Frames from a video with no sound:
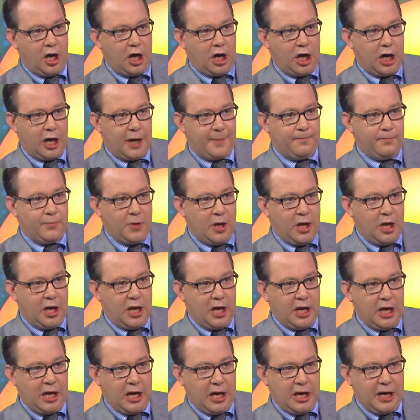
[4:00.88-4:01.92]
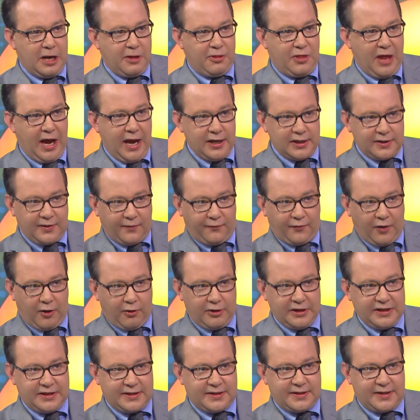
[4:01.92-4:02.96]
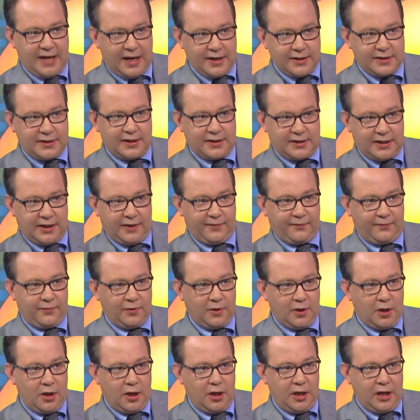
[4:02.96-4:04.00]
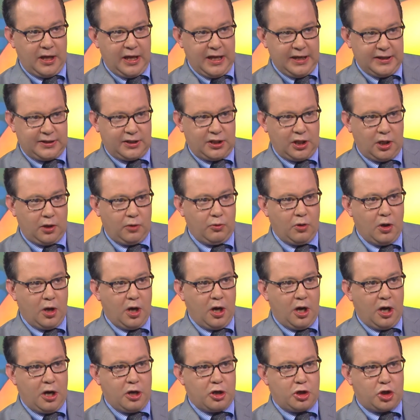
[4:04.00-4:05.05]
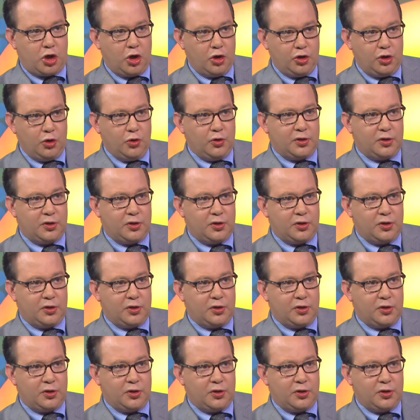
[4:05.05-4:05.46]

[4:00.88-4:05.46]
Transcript: Um, that is a very sensitive issue. Could you